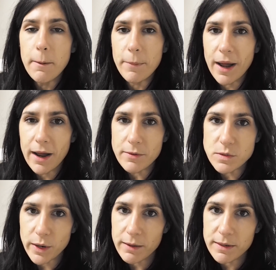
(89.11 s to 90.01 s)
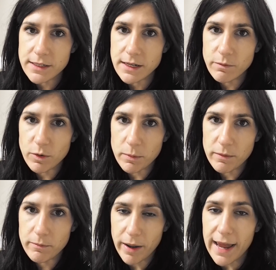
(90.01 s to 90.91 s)
But I was recommended him from
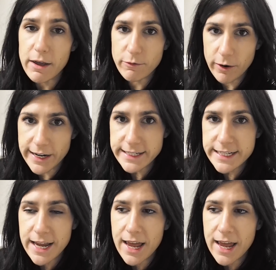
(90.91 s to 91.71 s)
by a friend